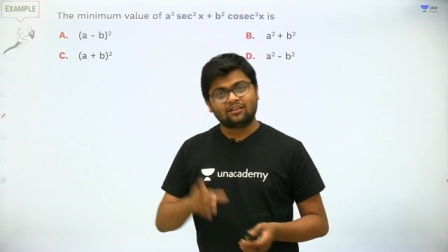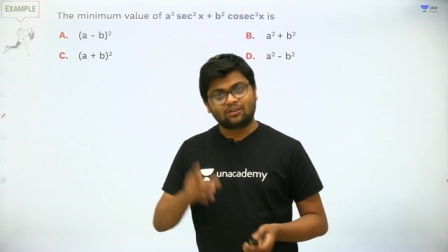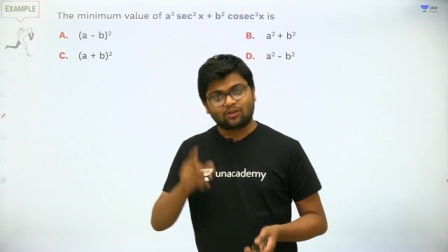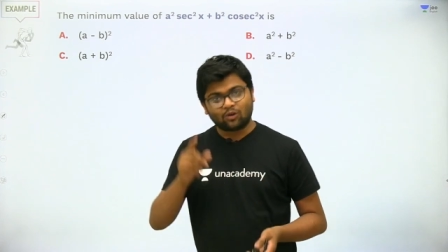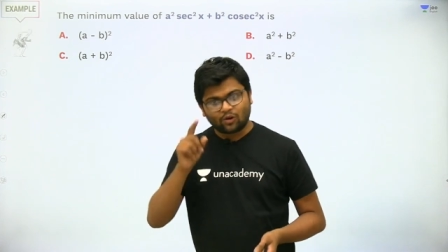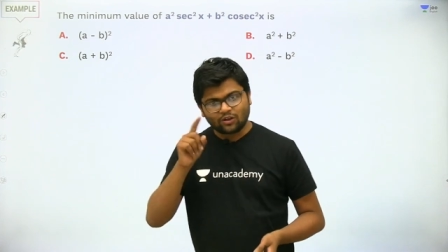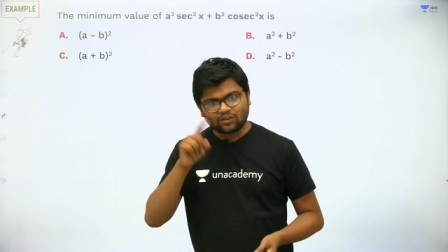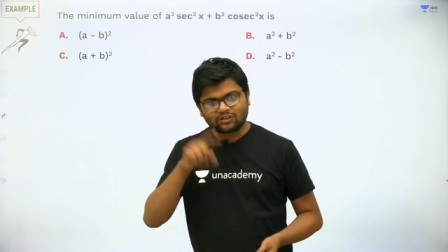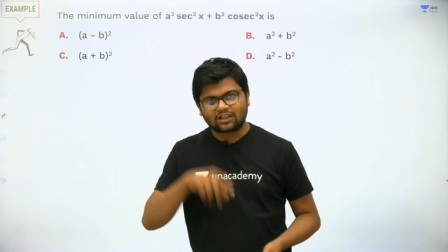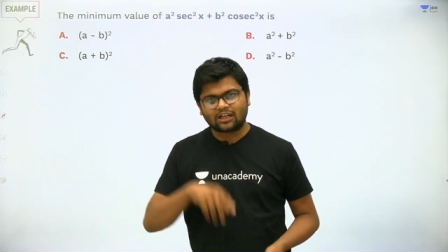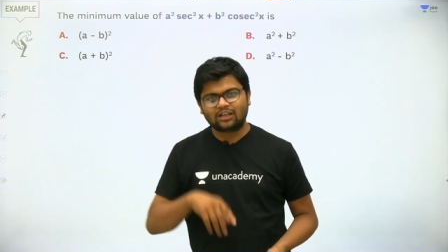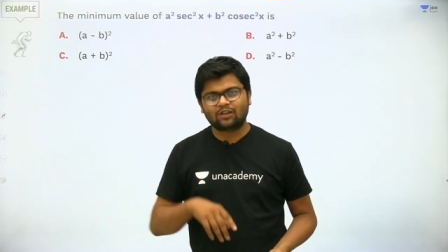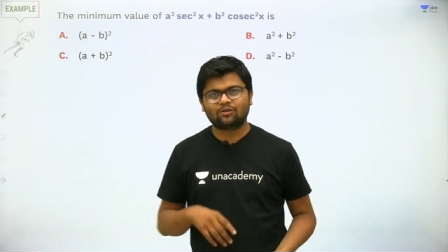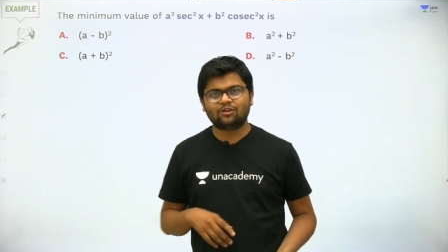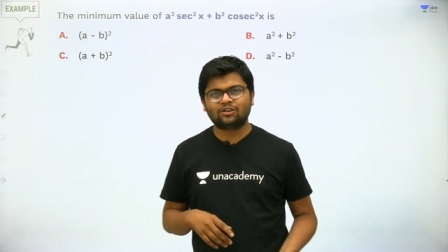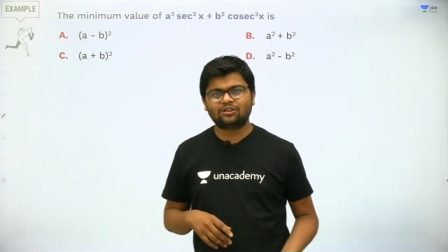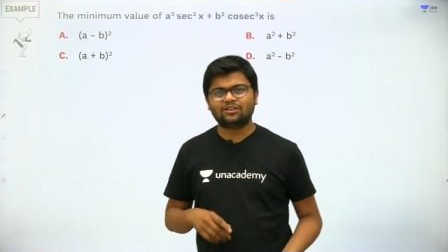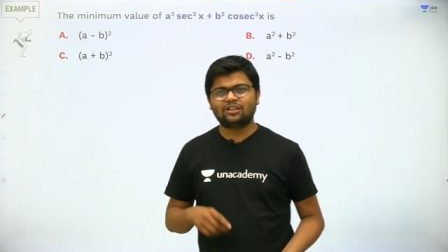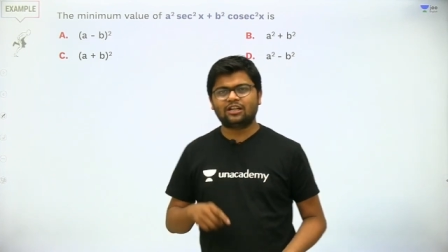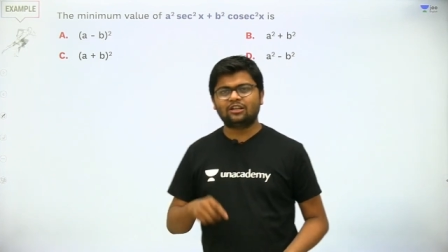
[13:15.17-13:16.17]
Those
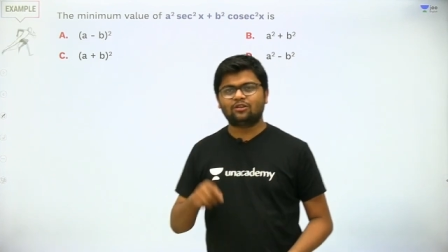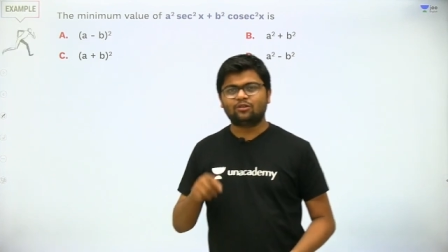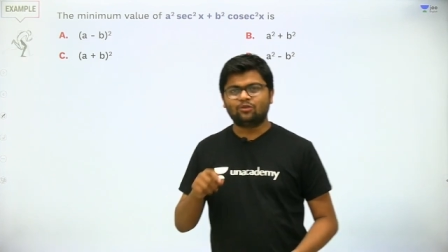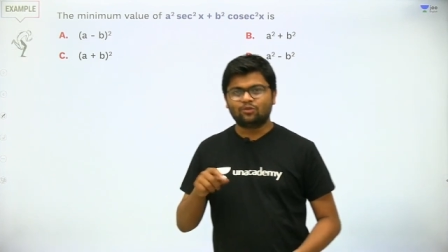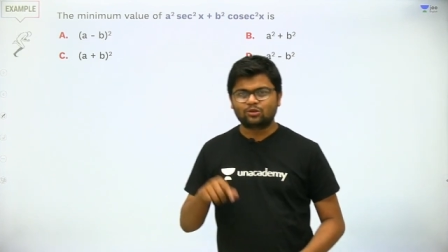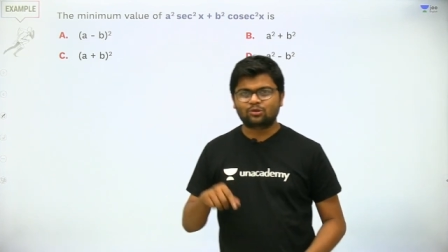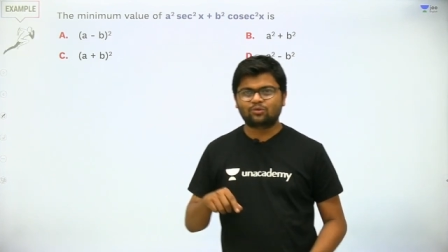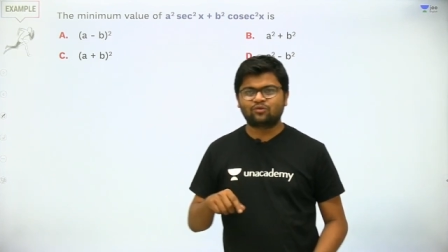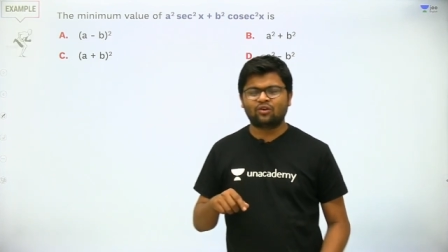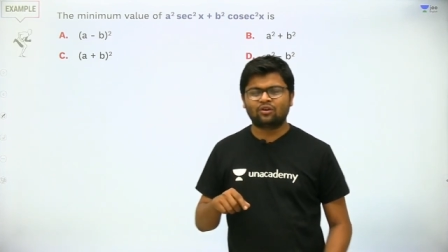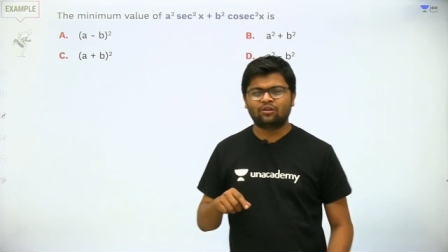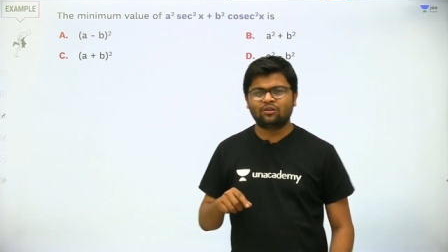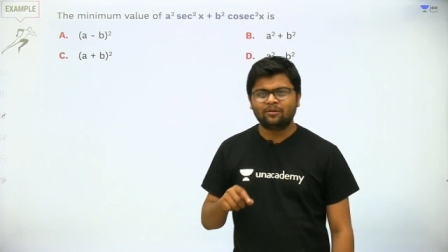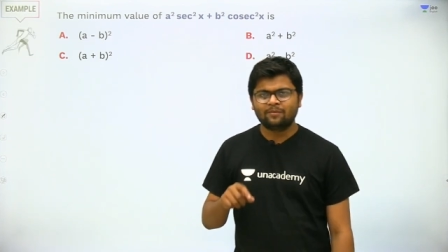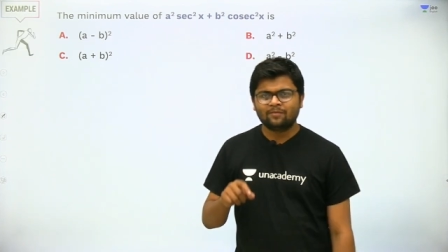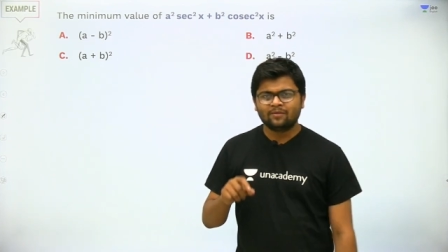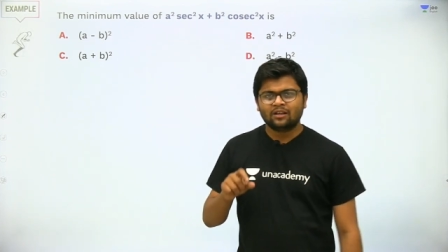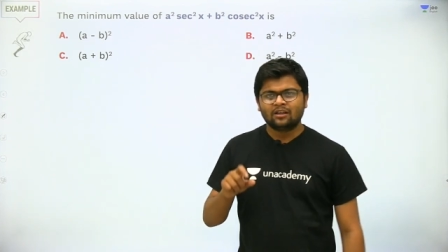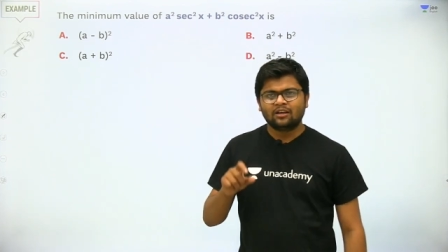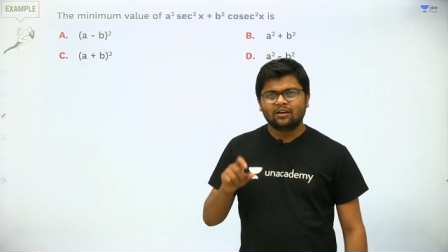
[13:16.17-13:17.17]
calculations are
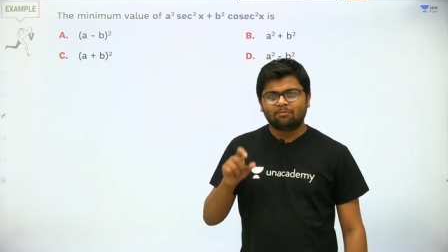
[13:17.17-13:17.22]
useful,